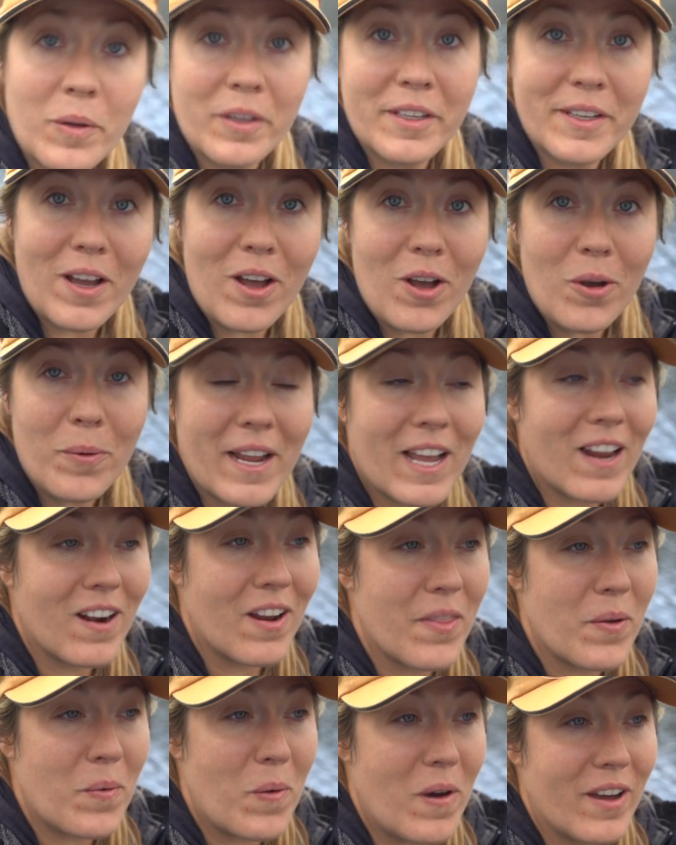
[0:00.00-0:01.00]
Well y'all, we got
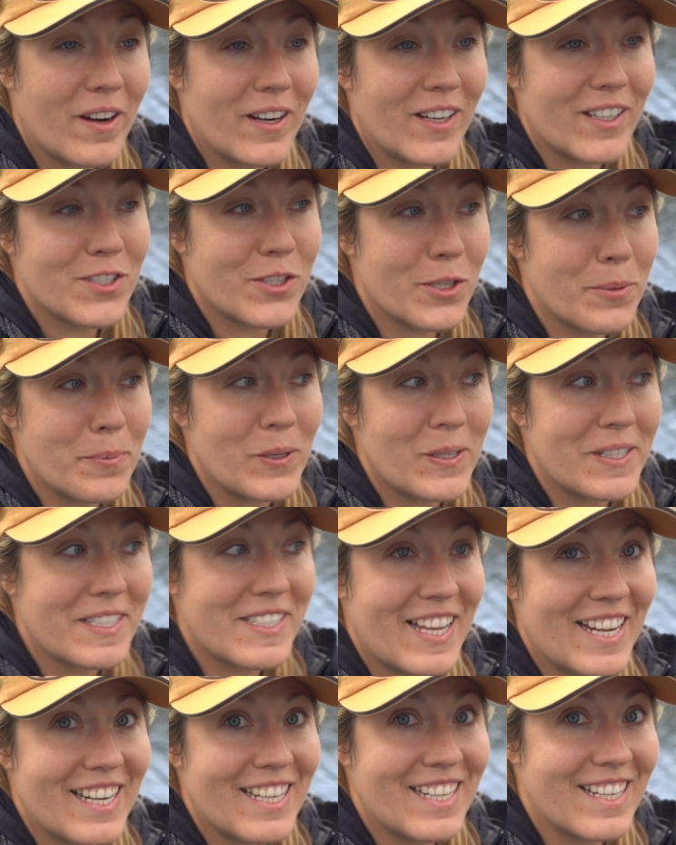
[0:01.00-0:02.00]
on the water, super
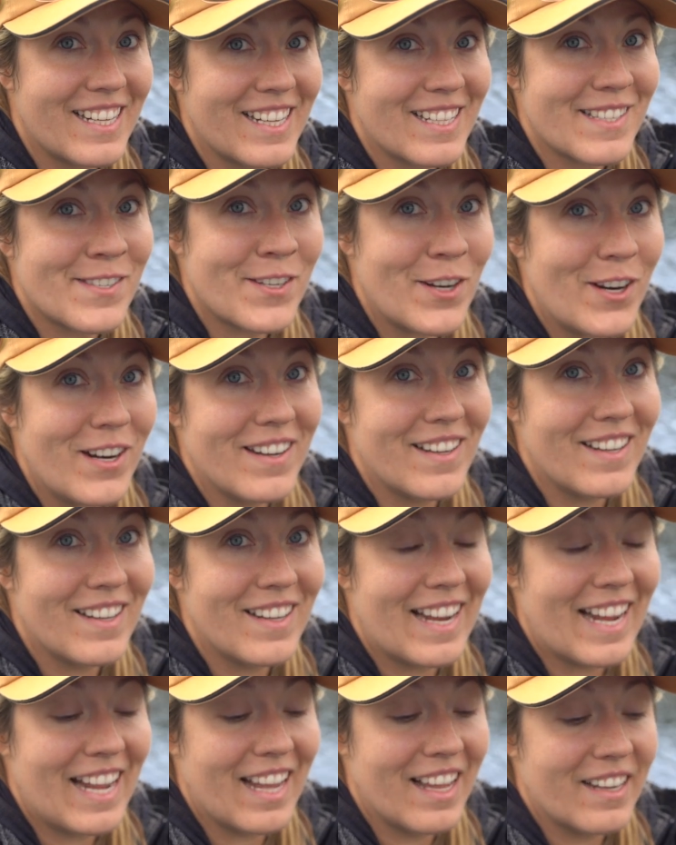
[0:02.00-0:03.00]
excited to get started
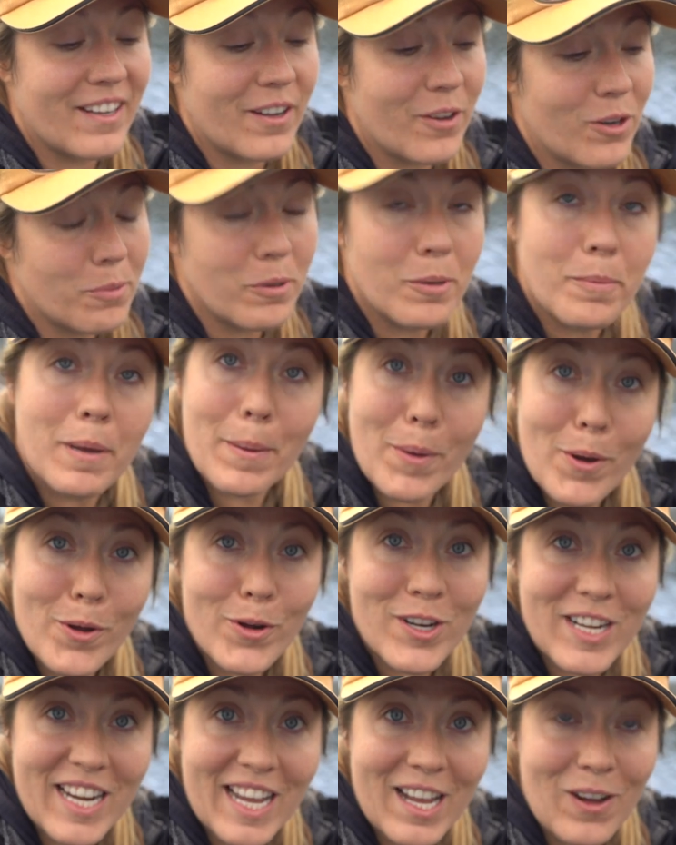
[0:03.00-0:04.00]
and go to put my
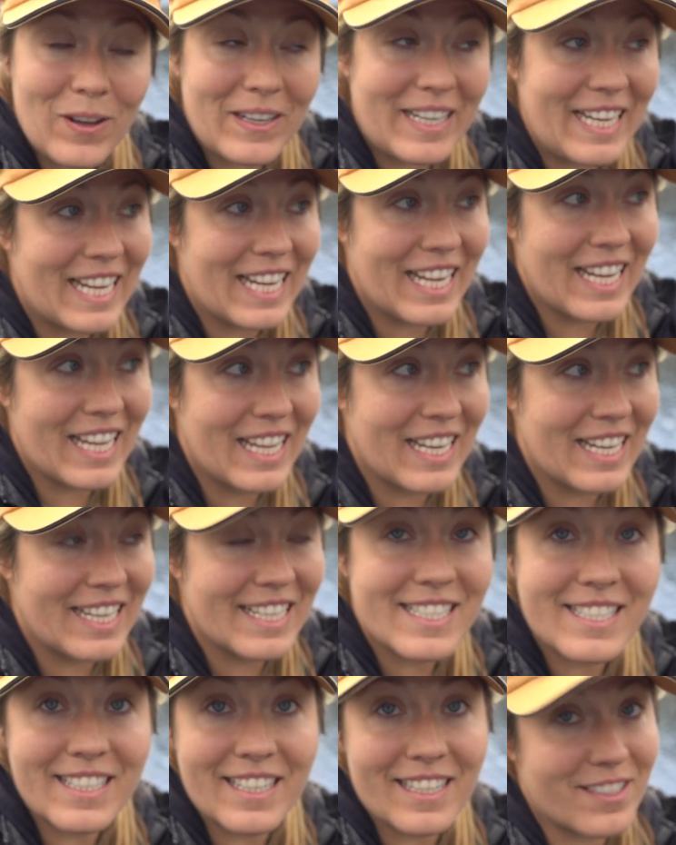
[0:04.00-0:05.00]
motor down, and
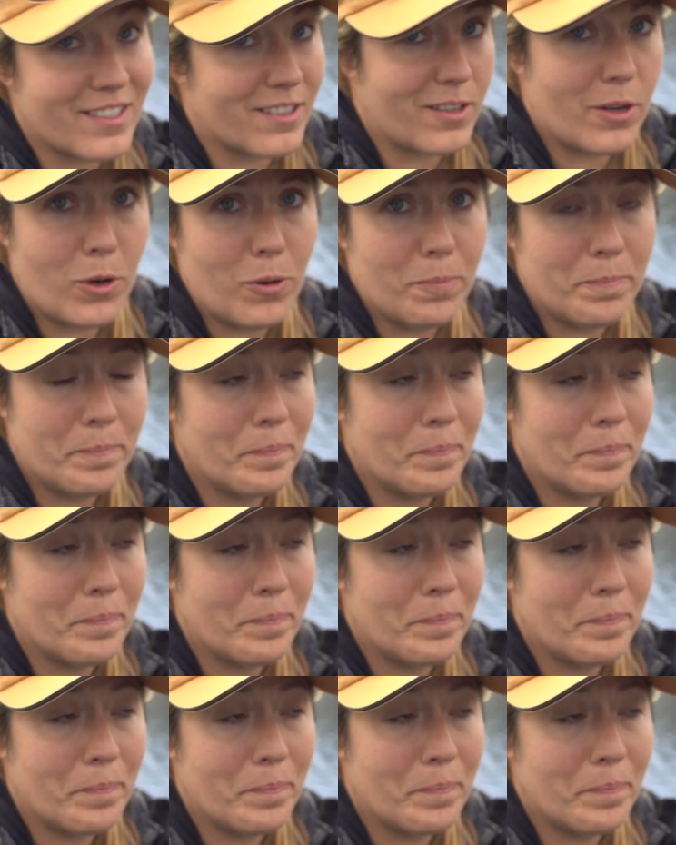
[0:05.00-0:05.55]
it says nope.